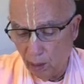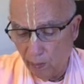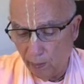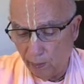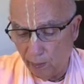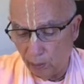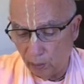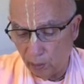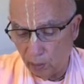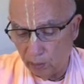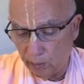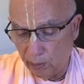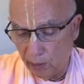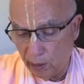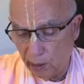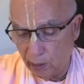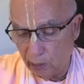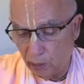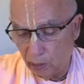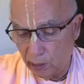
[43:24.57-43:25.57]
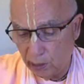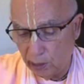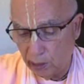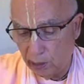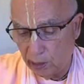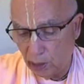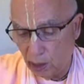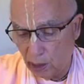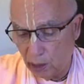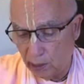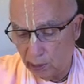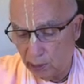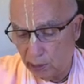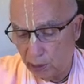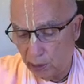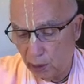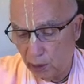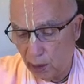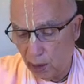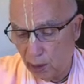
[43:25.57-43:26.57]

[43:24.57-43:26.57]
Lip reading: Purbe Korijachi